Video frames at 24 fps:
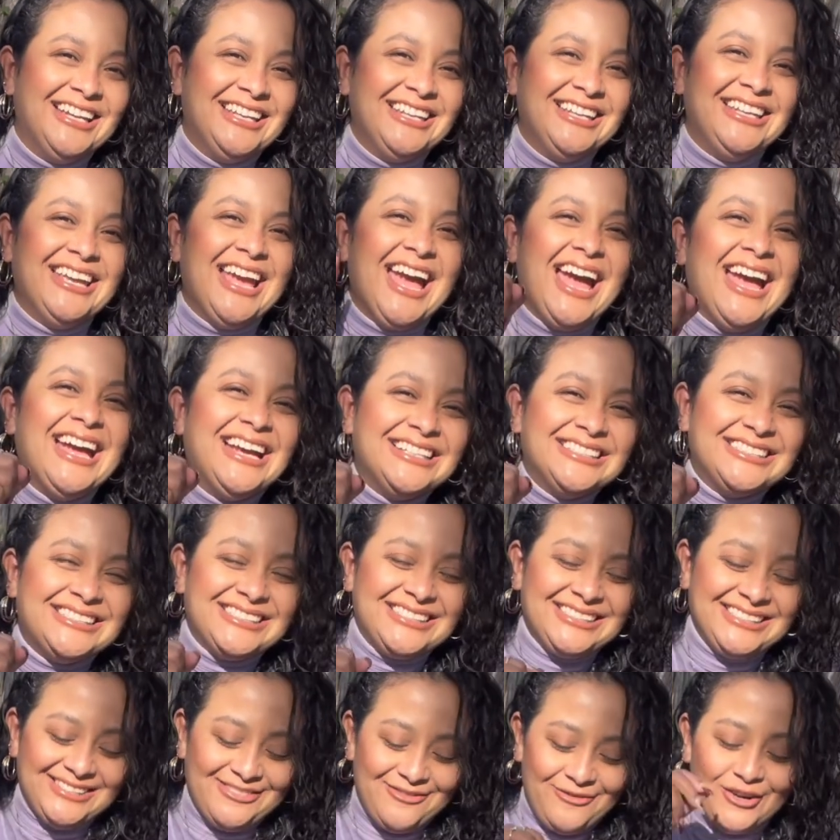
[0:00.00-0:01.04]
Yes,
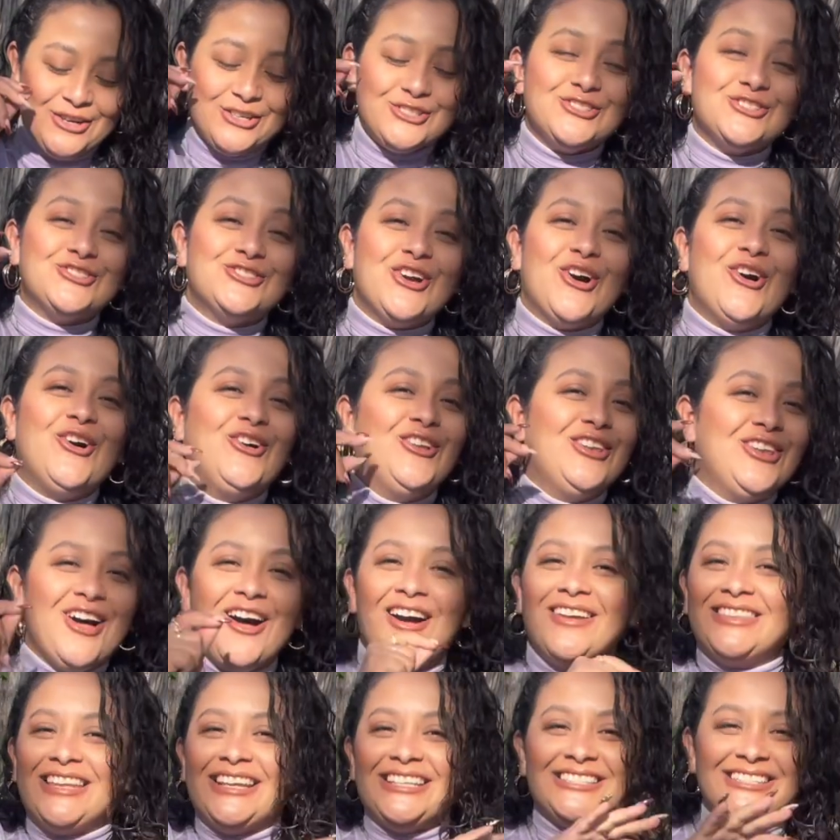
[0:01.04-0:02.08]
for so long.
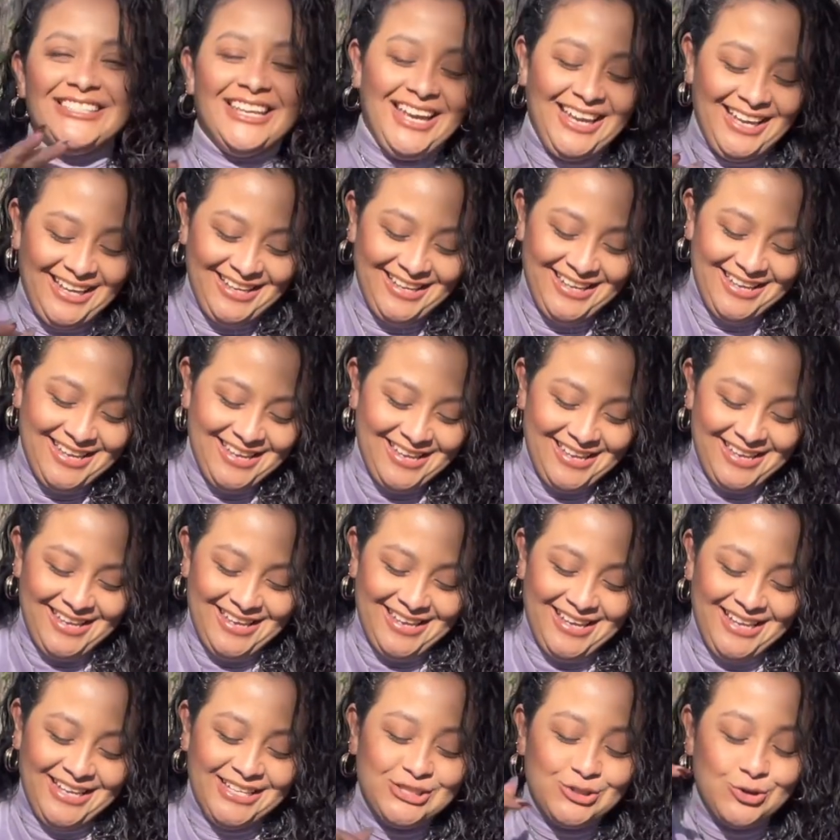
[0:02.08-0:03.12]
That's it.
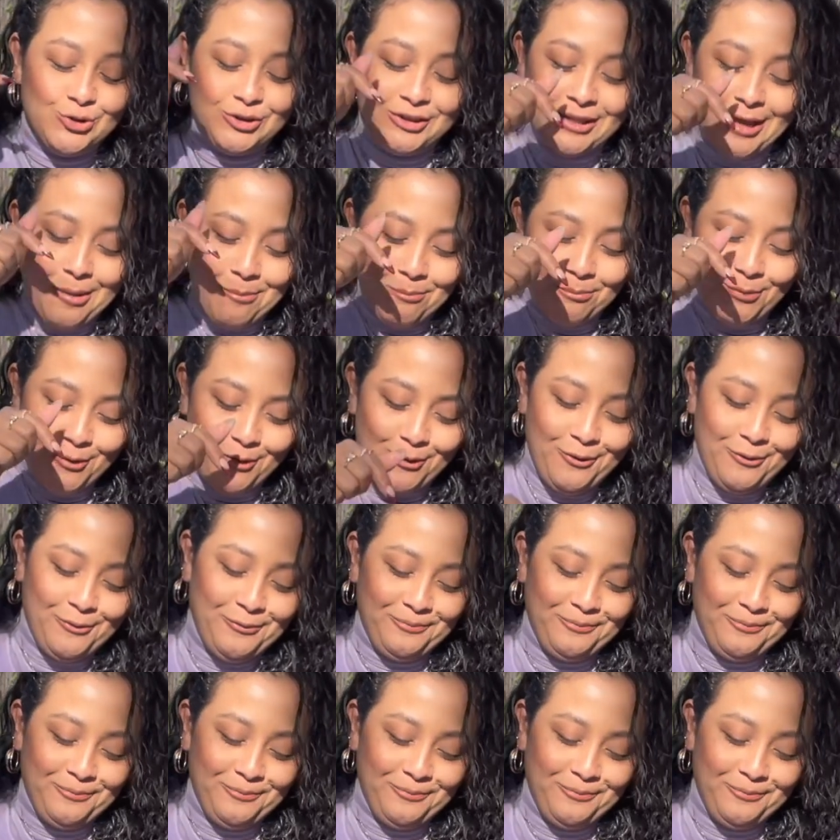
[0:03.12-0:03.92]
Es tu tiempo.